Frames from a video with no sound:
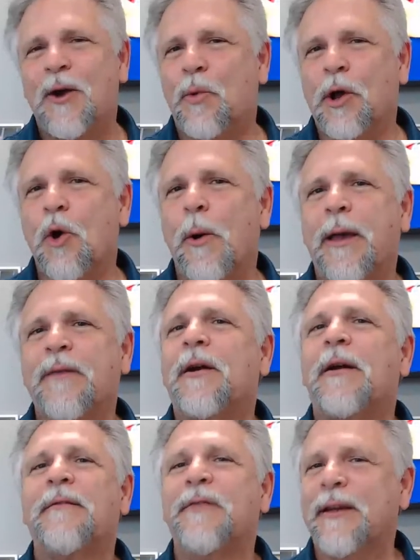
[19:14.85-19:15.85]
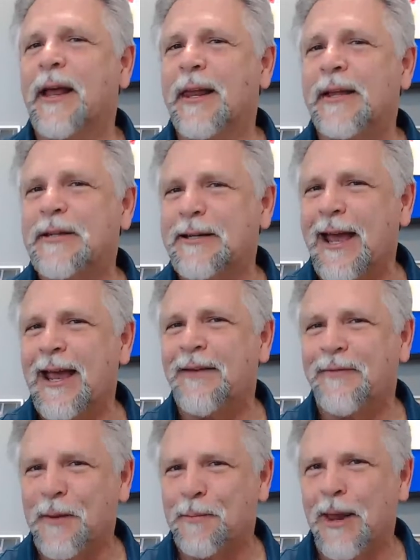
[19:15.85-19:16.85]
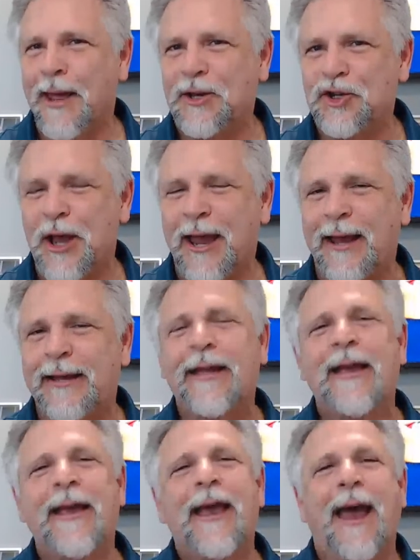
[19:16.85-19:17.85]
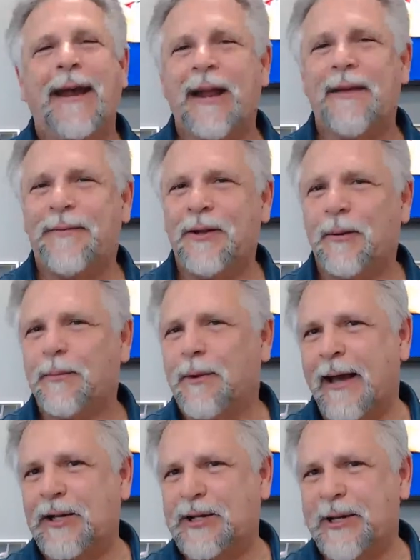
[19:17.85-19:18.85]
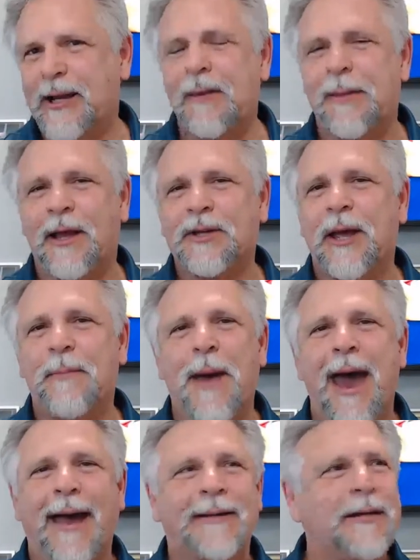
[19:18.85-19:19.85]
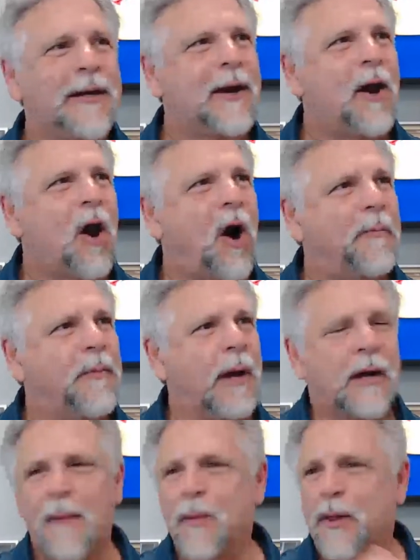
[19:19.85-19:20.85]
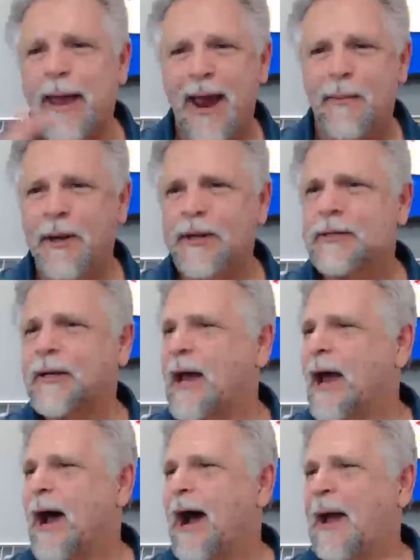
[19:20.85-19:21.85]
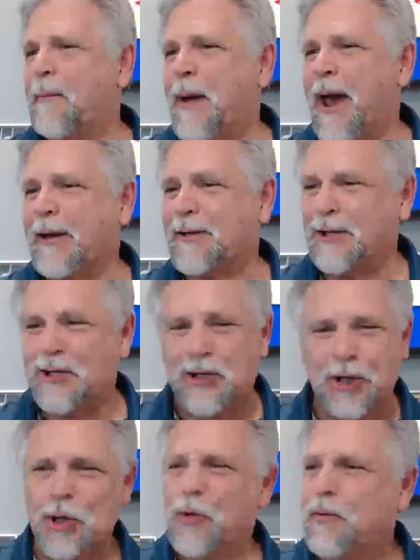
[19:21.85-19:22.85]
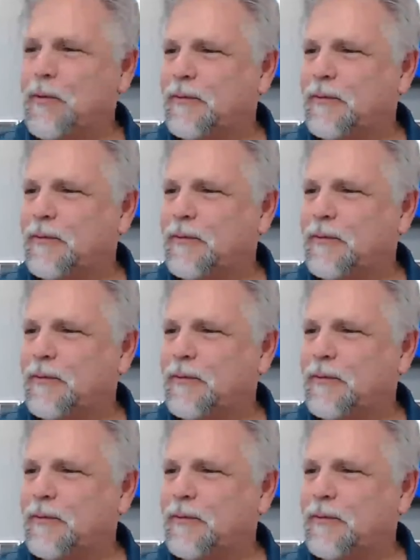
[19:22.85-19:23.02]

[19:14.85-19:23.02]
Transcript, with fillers: We're going very vanilla today, very plain Jane. And I feel silly because I packed a couple cameras, I packed two,